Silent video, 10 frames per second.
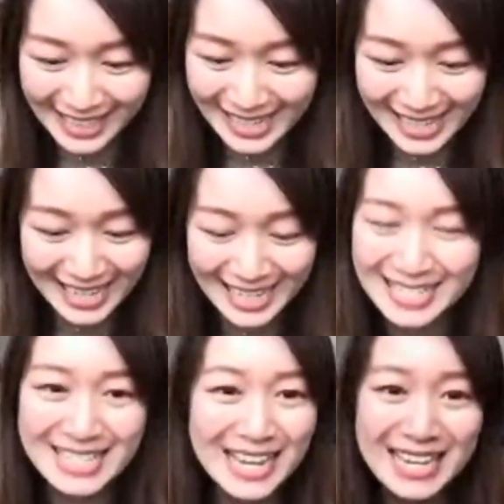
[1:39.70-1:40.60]
it's
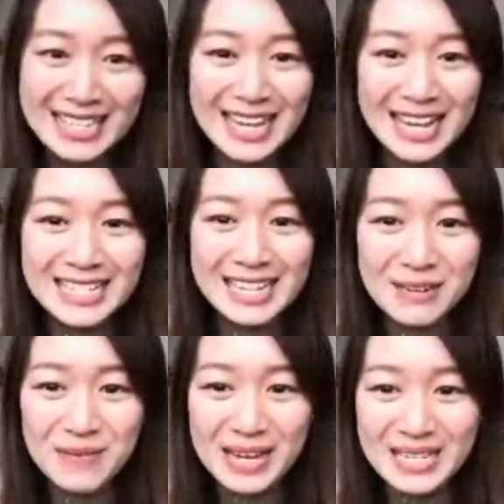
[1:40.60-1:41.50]
an
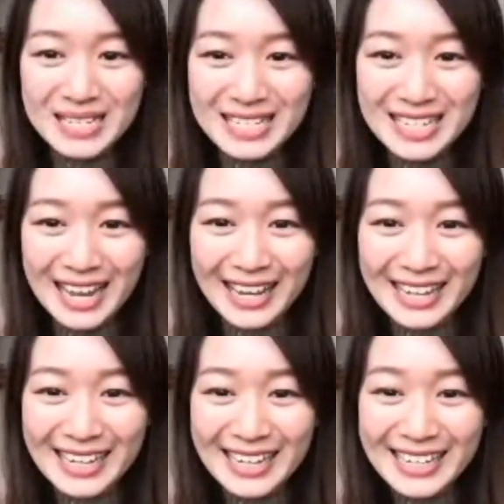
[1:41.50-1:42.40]
amazing day.
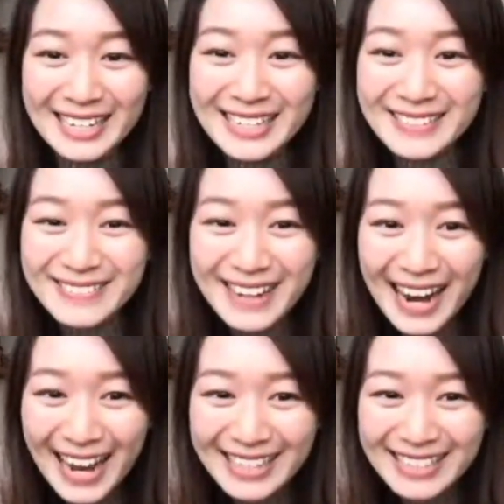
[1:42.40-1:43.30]

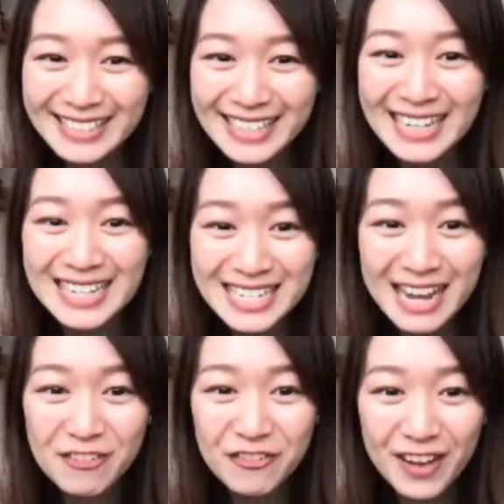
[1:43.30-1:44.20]
Great, Eugene! Did you have
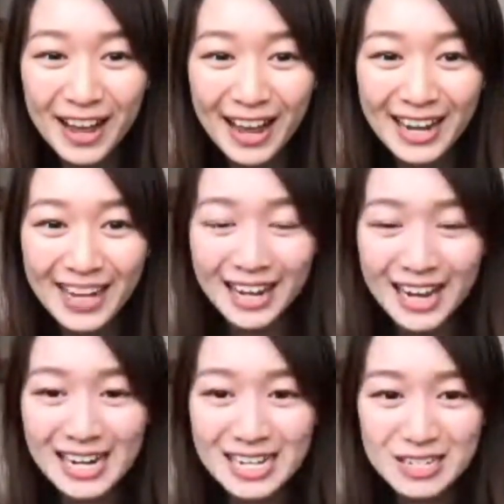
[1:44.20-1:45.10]
fun?
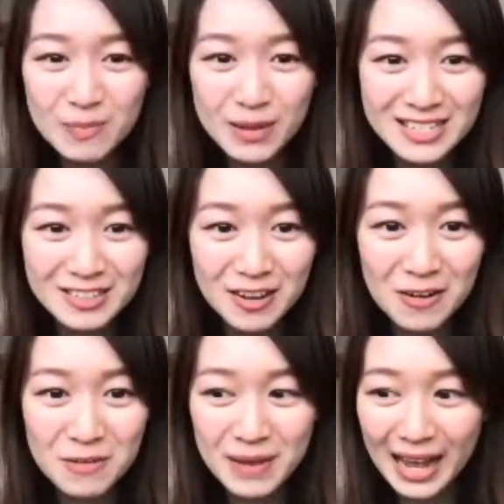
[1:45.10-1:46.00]
Did you build a
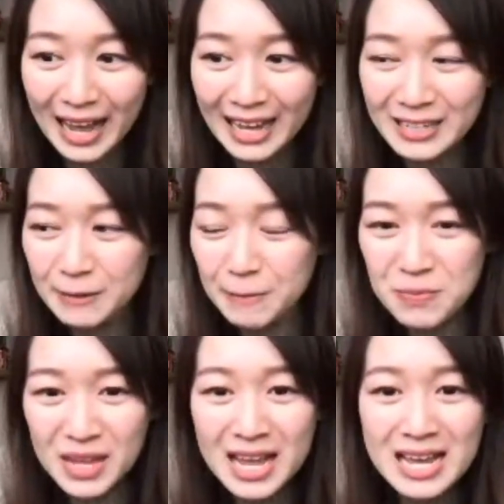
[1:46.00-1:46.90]
snowman?
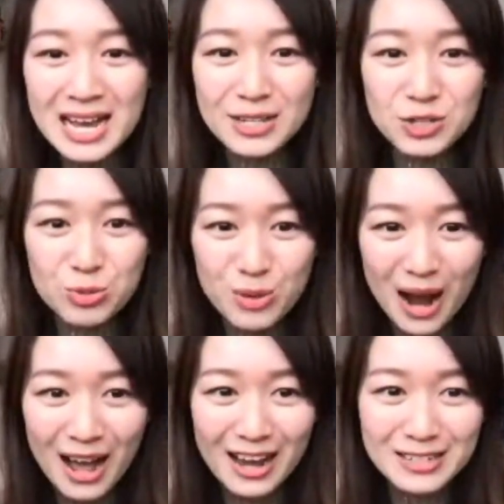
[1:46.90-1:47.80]
I
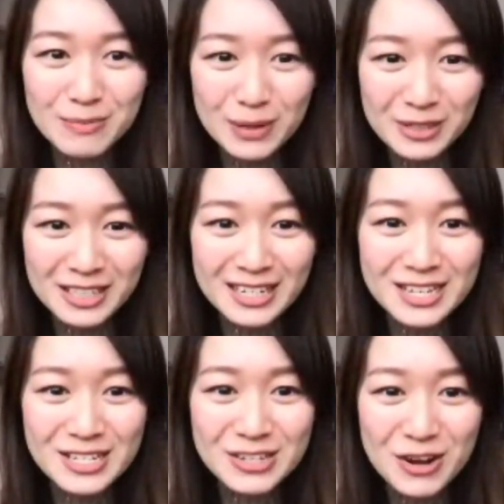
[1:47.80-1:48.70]
tried building
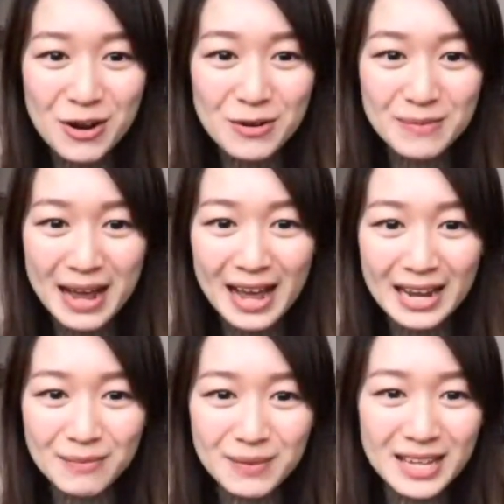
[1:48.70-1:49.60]
a
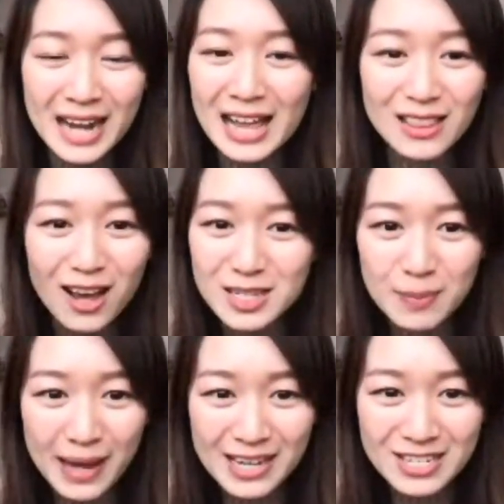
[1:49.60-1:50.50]
snowman, but then I lost
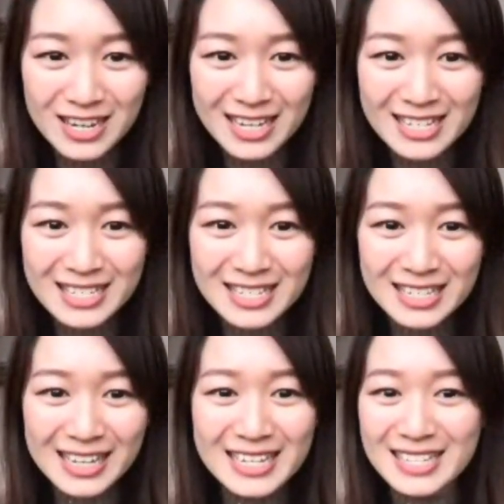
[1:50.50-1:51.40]

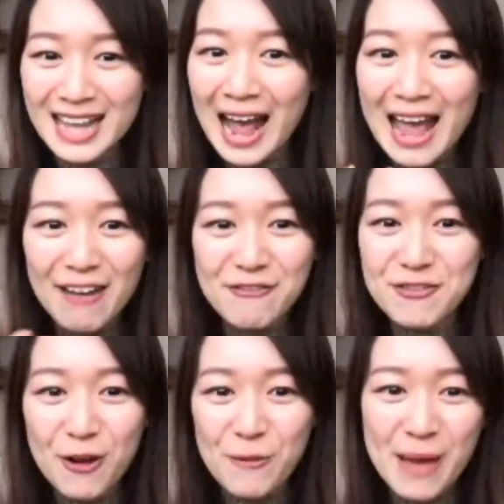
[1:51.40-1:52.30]
patience because I have
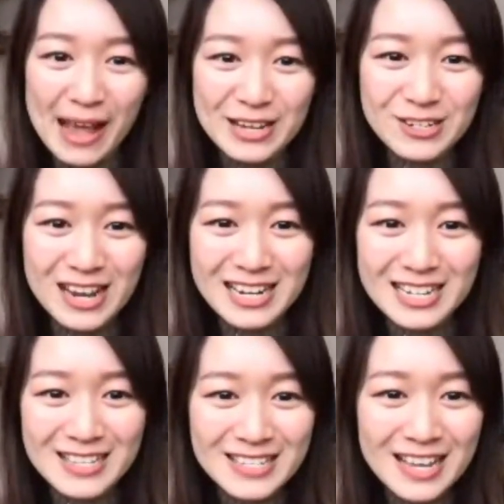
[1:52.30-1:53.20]
no
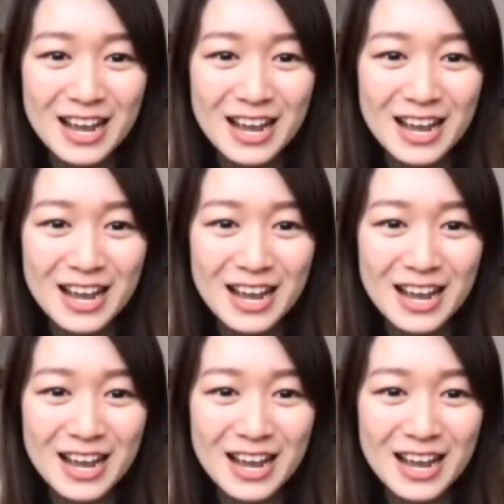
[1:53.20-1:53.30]
patience